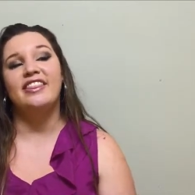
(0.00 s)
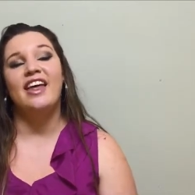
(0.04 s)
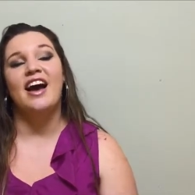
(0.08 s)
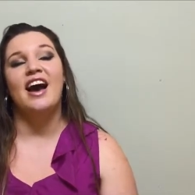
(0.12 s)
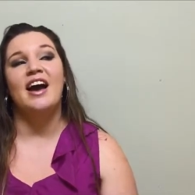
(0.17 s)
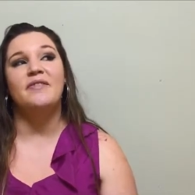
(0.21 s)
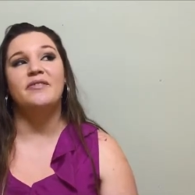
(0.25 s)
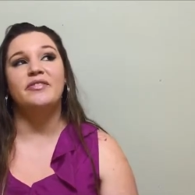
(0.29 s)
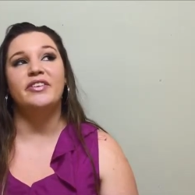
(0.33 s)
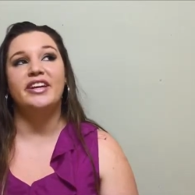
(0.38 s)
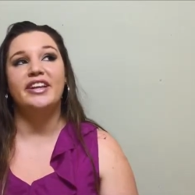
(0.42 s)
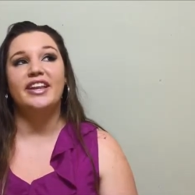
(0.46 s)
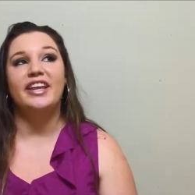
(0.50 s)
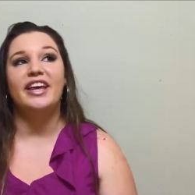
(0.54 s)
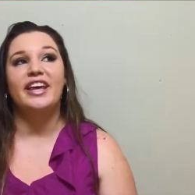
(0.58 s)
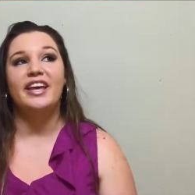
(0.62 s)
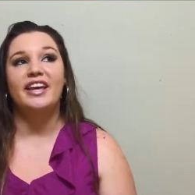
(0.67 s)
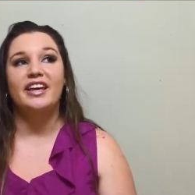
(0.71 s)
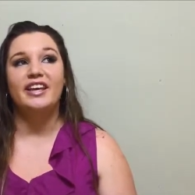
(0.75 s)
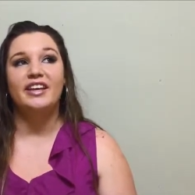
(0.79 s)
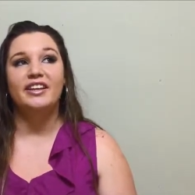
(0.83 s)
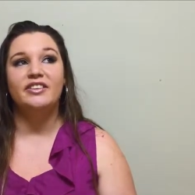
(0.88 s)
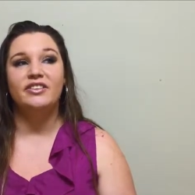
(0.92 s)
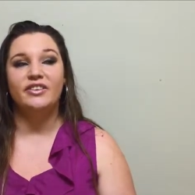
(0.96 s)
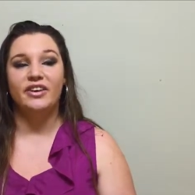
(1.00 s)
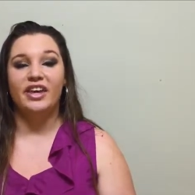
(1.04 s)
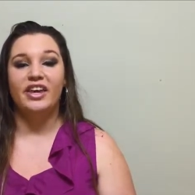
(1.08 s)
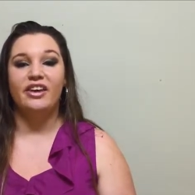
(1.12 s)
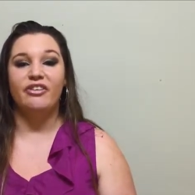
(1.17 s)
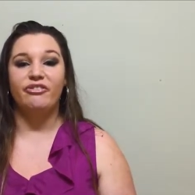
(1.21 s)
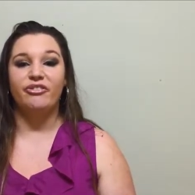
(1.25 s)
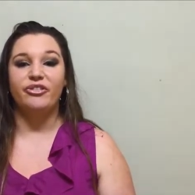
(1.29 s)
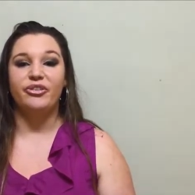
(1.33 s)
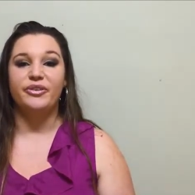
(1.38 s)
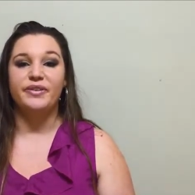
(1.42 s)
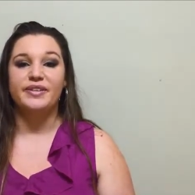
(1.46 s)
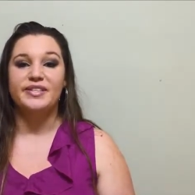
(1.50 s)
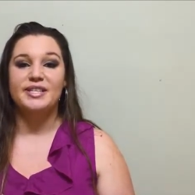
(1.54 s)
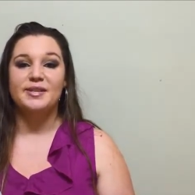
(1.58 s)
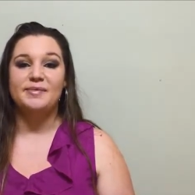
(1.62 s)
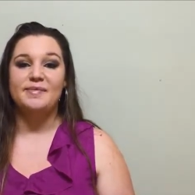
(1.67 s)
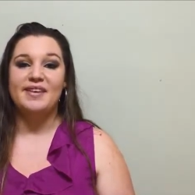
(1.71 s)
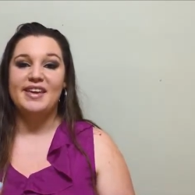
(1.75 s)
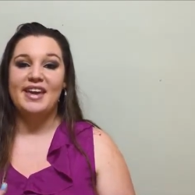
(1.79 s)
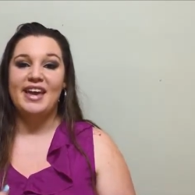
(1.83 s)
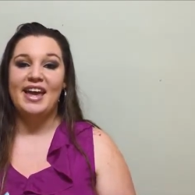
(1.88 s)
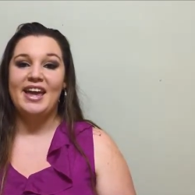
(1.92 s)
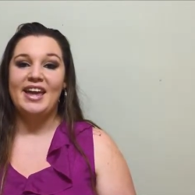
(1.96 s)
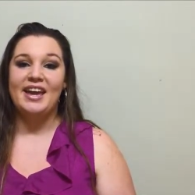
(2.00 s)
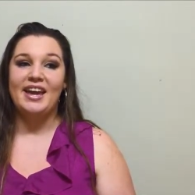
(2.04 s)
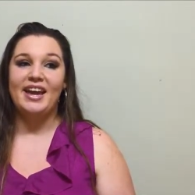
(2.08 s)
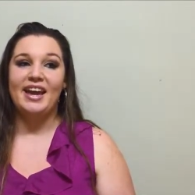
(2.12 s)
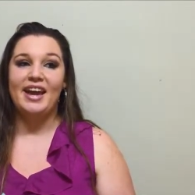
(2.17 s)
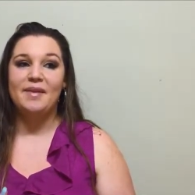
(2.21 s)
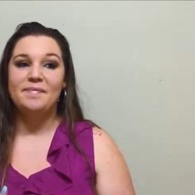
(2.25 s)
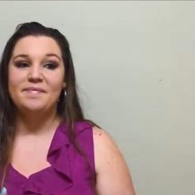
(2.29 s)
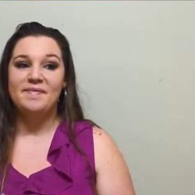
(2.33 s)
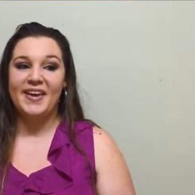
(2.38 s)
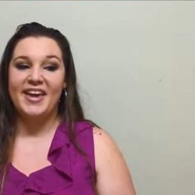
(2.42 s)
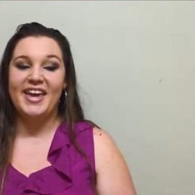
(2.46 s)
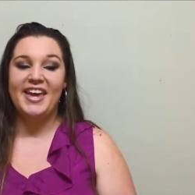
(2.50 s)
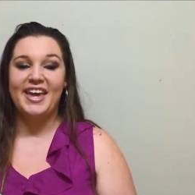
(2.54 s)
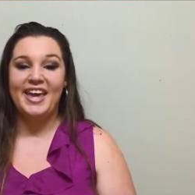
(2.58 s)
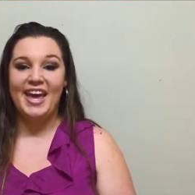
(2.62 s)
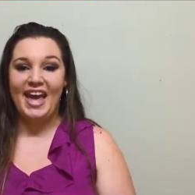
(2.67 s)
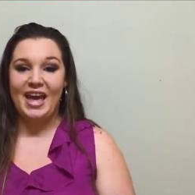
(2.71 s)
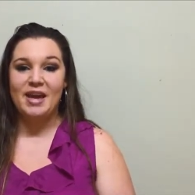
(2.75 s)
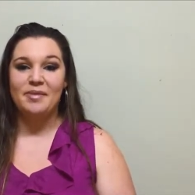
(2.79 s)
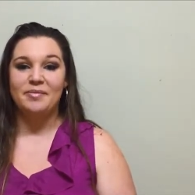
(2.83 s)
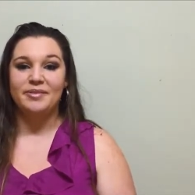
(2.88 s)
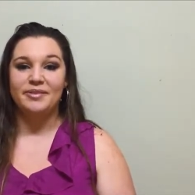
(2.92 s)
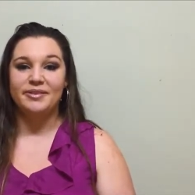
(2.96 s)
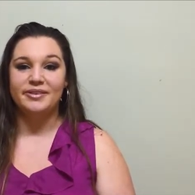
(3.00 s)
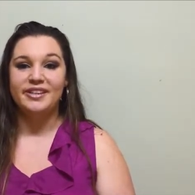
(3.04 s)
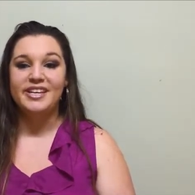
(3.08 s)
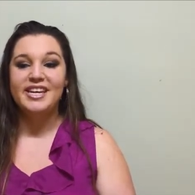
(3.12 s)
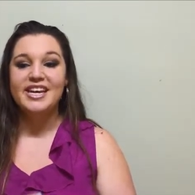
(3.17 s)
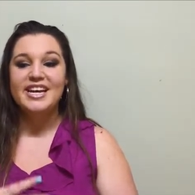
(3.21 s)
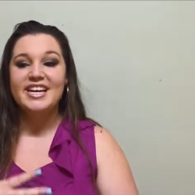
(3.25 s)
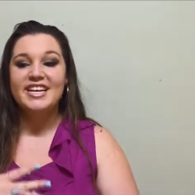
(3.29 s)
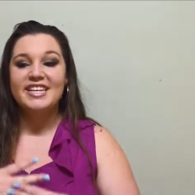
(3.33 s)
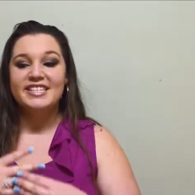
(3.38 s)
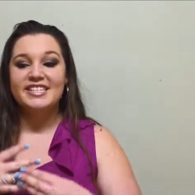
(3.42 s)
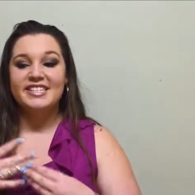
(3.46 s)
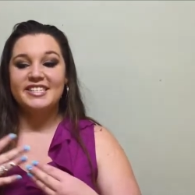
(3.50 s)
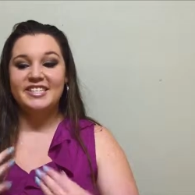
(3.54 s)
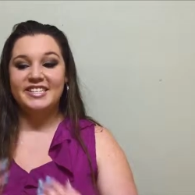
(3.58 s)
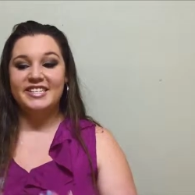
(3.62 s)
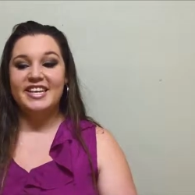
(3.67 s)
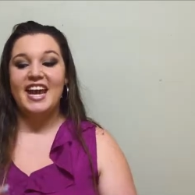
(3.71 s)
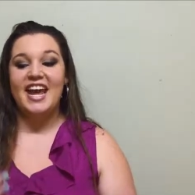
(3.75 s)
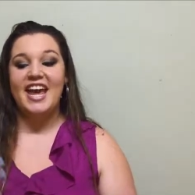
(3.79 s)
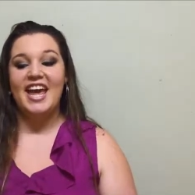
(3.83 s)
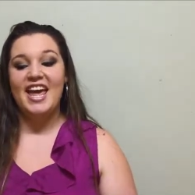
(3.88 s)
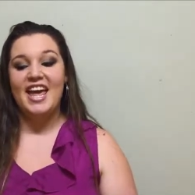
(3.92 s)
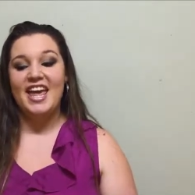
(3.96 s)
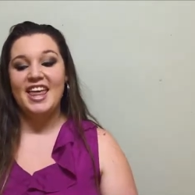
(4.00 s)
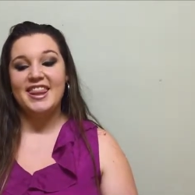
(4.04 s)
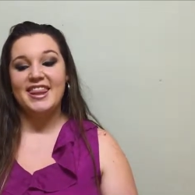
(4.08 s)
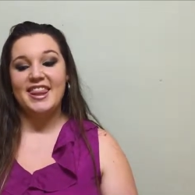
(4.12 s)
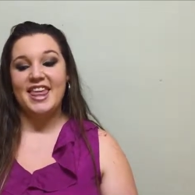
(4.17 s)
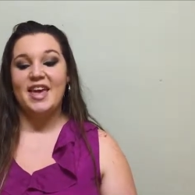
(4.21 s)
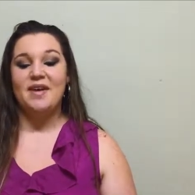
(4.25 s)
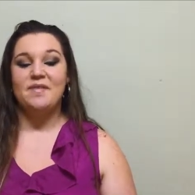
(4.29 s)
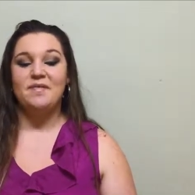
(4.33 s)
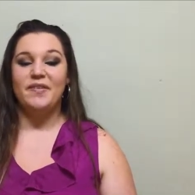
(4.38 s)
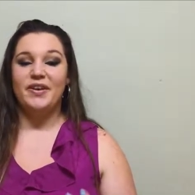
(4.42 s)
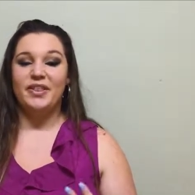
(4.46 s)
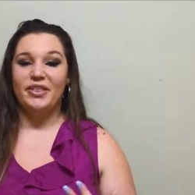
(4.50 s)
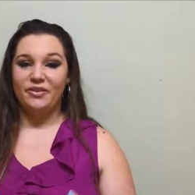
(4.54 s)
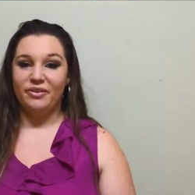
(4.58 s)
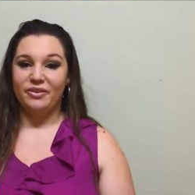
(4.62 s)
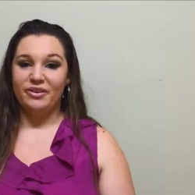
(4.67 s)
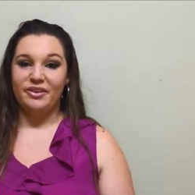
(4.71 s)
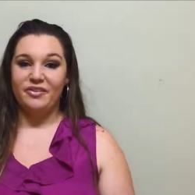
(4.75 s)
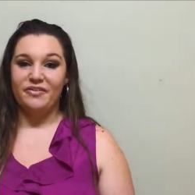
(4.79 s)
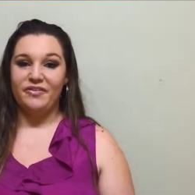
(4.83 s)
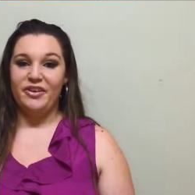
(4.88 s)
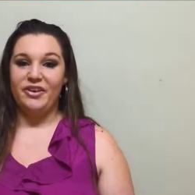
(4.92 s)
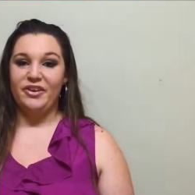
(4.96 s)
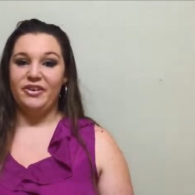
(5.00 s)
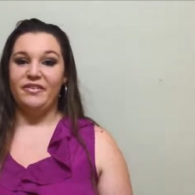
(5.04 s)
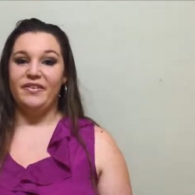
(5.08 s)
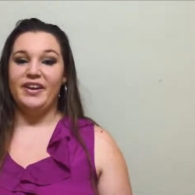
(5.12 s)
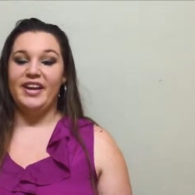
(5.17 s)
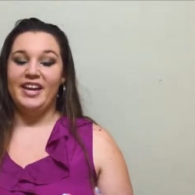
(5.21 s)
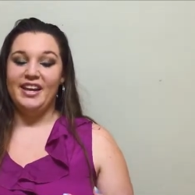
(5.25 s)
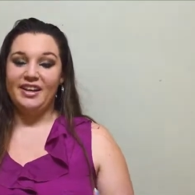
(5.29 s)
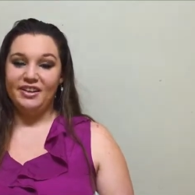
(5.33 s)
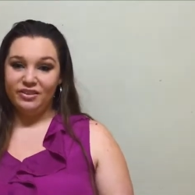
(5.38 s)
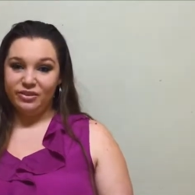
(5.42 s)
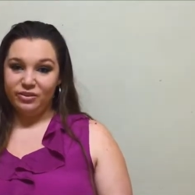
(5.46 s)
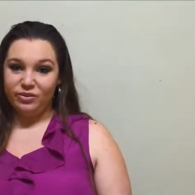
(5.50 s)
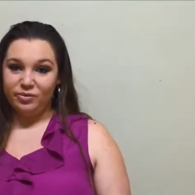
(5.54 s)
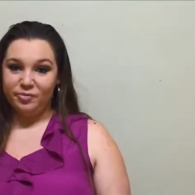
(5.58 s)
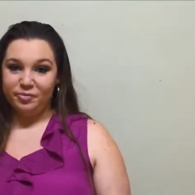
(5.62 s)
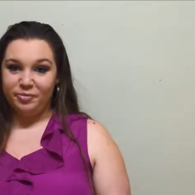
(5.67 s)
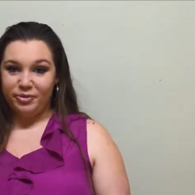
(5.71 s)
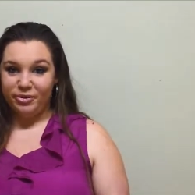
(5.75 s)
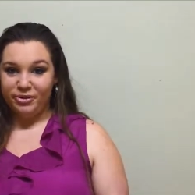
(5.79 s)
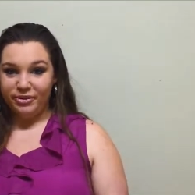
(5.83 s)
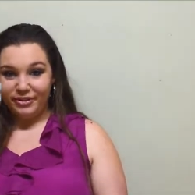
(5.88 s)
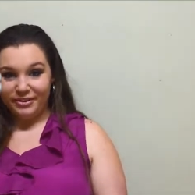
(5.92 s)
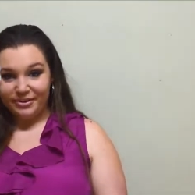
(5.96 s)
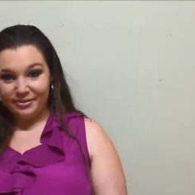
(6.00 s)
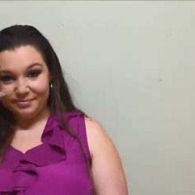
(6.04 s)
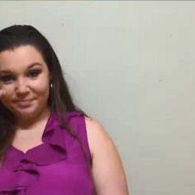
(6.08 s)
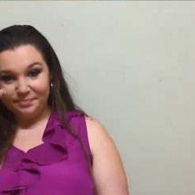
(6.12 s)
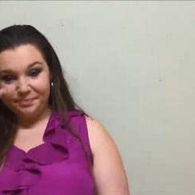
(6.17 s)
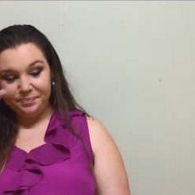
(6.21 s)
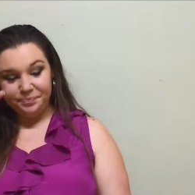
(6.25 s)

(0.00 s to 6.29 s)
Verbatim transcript: I'm really looking forward to be, being able to share them with all of you in a lookbook.